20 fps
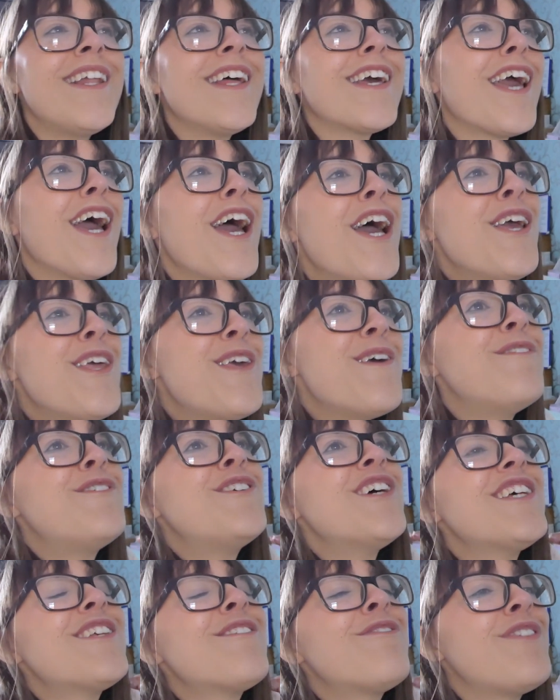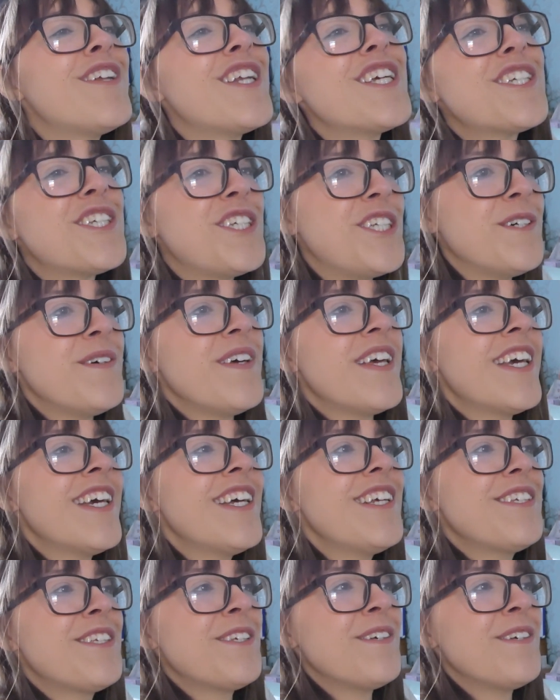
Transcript: like you've just finished doing it,